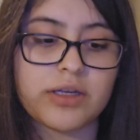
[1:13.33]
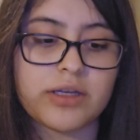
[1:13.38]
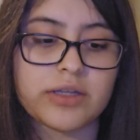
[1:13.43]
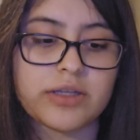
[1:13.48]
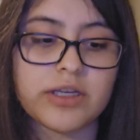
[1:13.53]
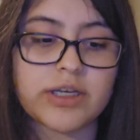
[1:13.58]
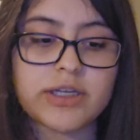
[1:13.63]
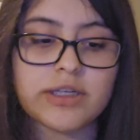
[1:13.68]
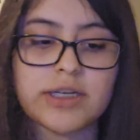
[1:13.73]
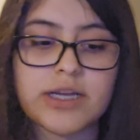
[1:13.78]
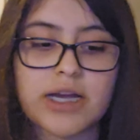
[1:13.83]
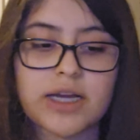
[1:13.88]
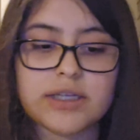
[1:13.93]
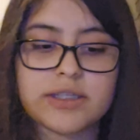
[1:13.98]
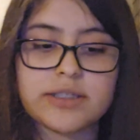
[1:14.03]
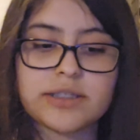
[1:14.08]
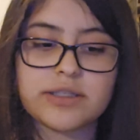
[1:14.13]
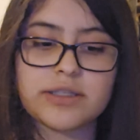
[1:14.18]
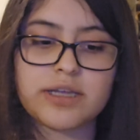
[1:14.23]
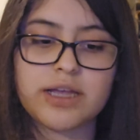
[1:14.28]
It
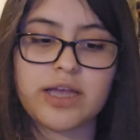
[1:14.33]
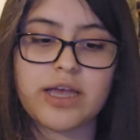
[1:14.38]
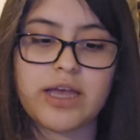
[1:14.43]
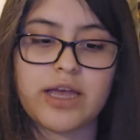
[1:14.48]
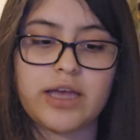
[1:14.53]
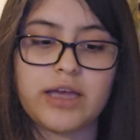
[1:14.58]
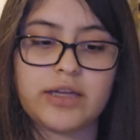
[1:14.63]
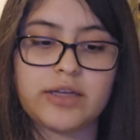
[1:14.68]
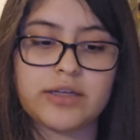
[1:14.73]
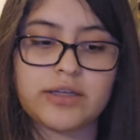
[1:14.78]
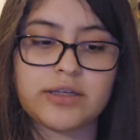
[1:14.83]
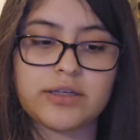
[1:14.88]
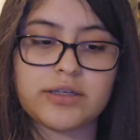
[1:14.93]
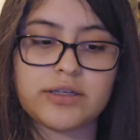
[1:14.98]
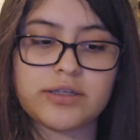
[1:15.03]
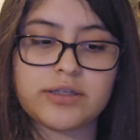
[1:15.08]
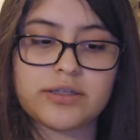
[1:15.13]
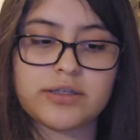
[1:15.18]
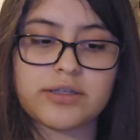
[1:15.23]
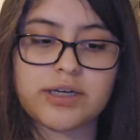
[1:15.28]
connects and
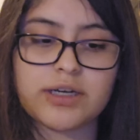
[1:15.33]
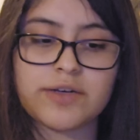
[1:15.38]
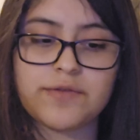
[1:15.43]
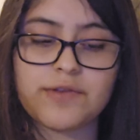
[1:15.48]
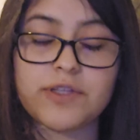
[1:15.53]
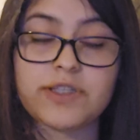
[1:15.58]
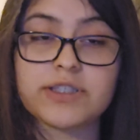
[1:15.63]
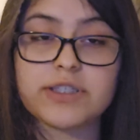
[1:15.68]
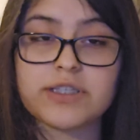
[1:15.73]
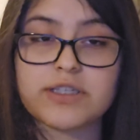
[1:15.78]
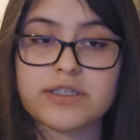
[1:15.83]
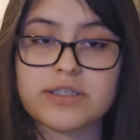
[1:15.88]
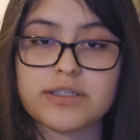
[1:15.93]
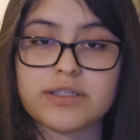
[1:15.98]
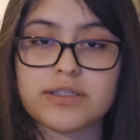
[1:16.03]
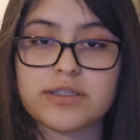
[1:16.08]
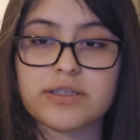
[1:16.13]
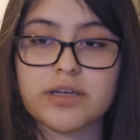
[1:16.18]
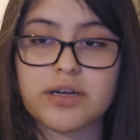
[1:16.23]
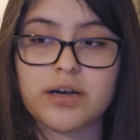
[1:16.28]
convinces